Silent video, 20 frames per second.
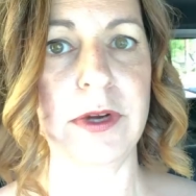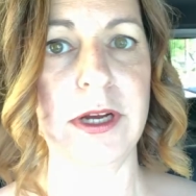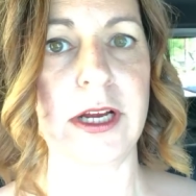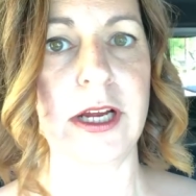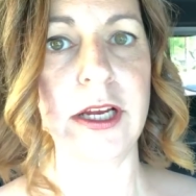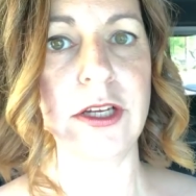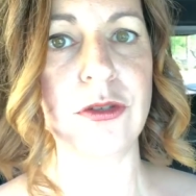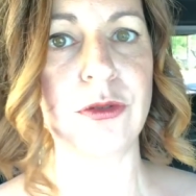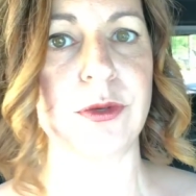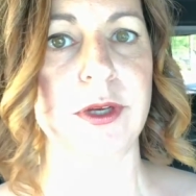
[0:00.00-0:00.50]
Rock
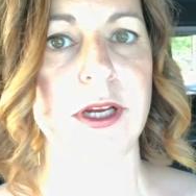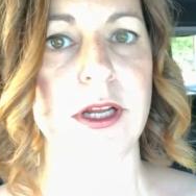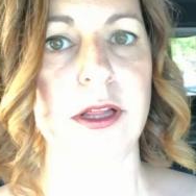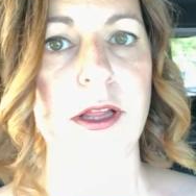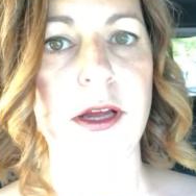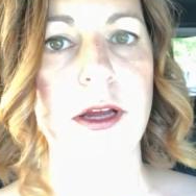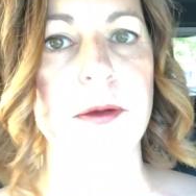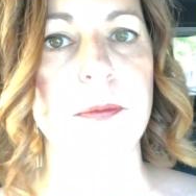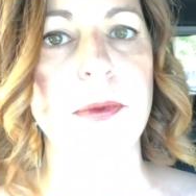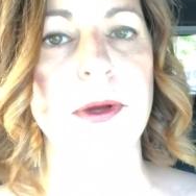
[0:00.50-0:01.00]
Country
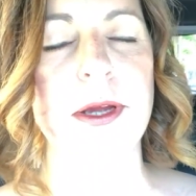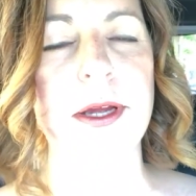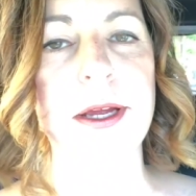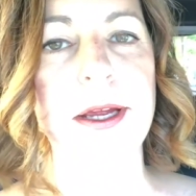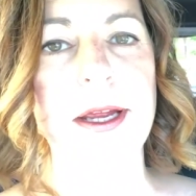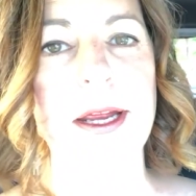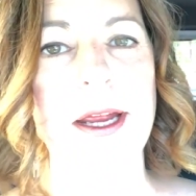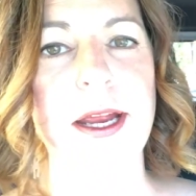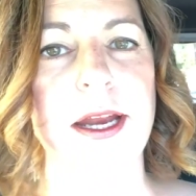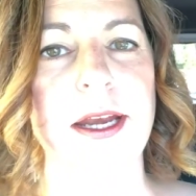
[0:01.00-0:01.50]
Club,
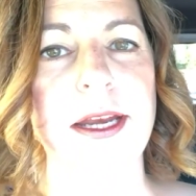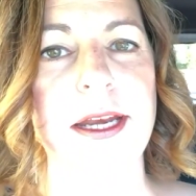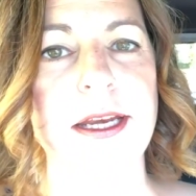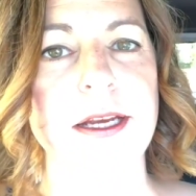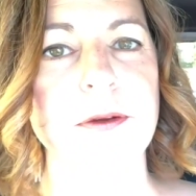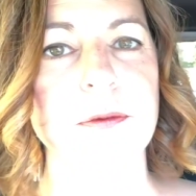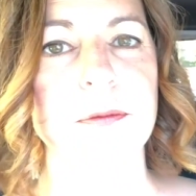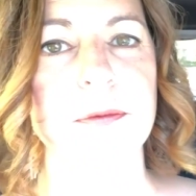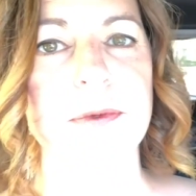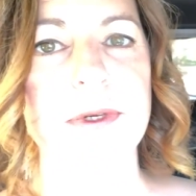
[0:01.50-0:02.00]
and I
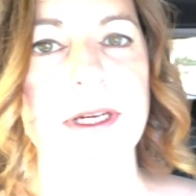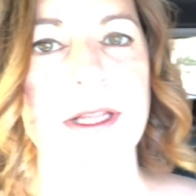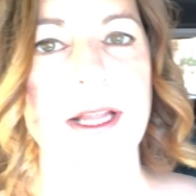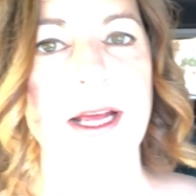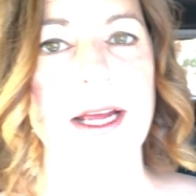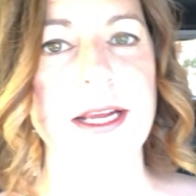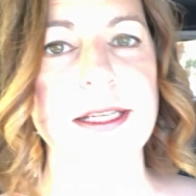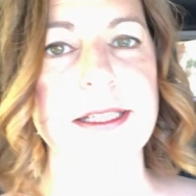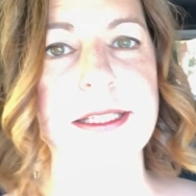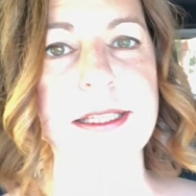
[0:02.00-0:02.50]
didn't
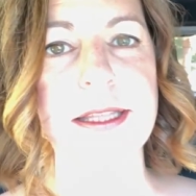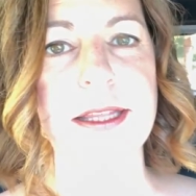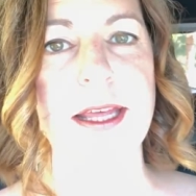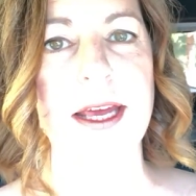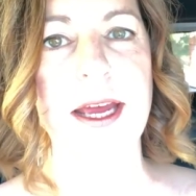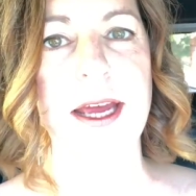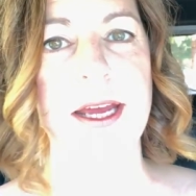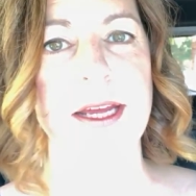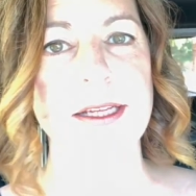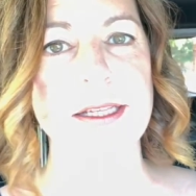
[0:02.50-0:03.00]
realize
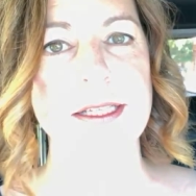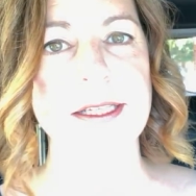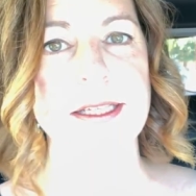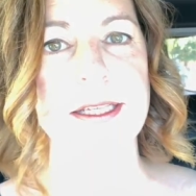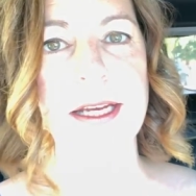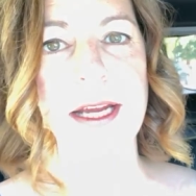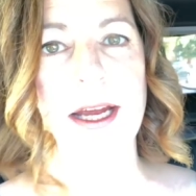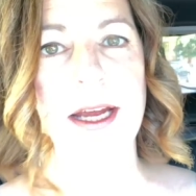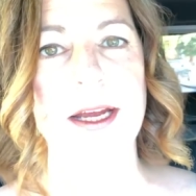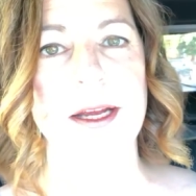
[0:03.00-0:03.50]

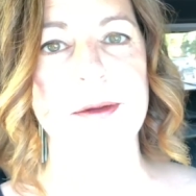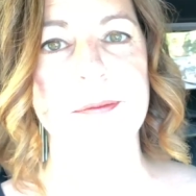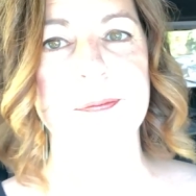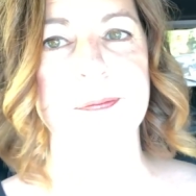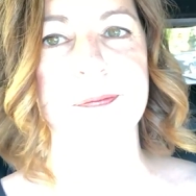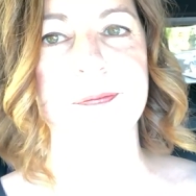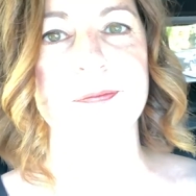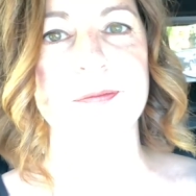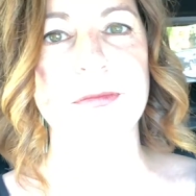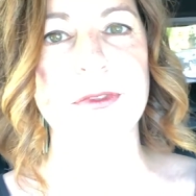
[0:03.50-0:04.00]
that,
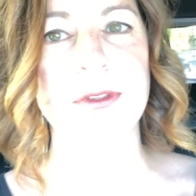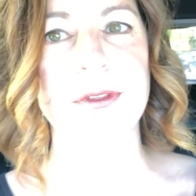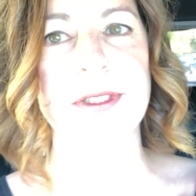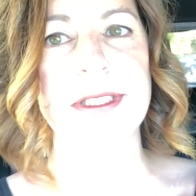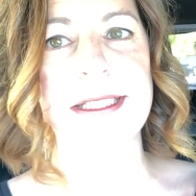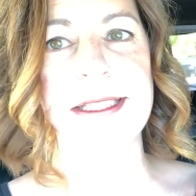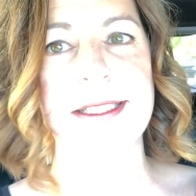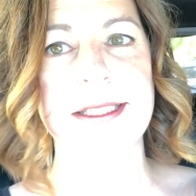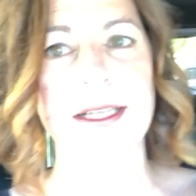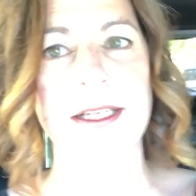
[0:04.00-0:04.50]
ooh,
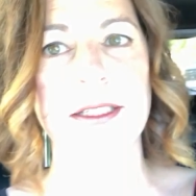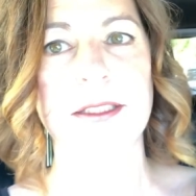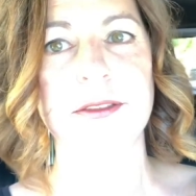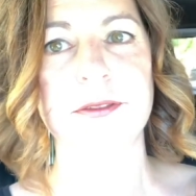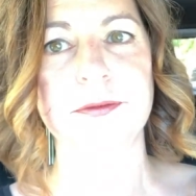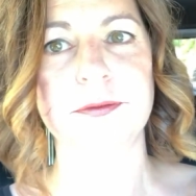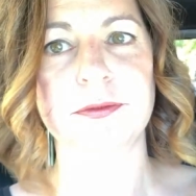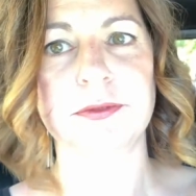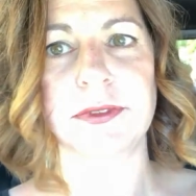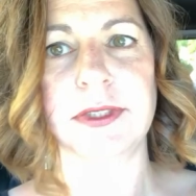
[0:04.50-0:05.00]
the sun,
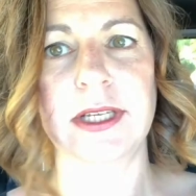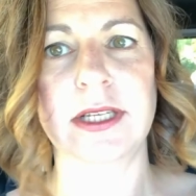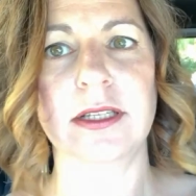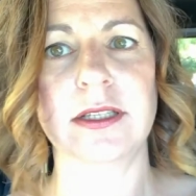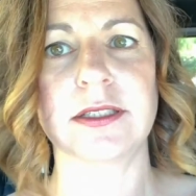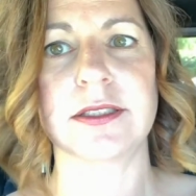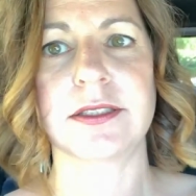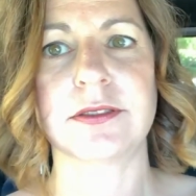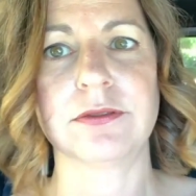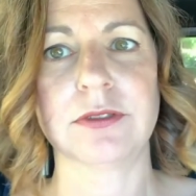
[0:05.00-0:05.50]
that
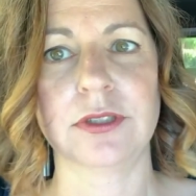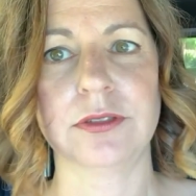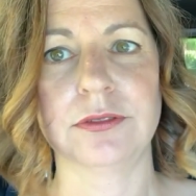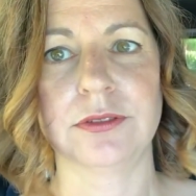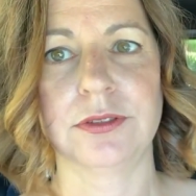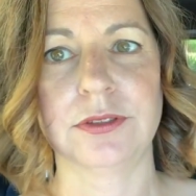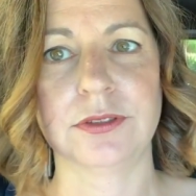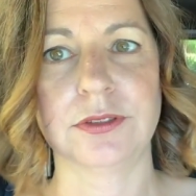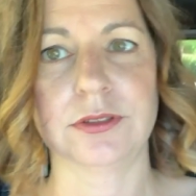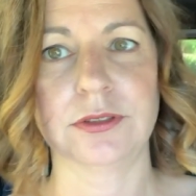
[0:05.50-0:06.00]
looks
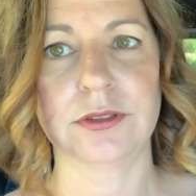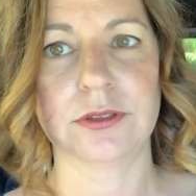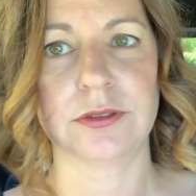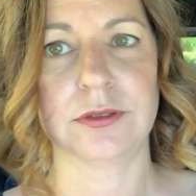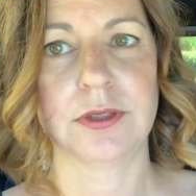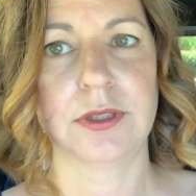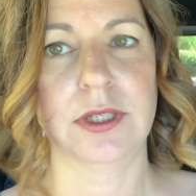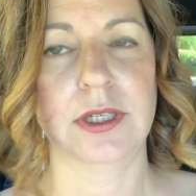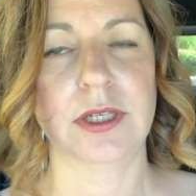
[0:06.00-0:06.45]
gross.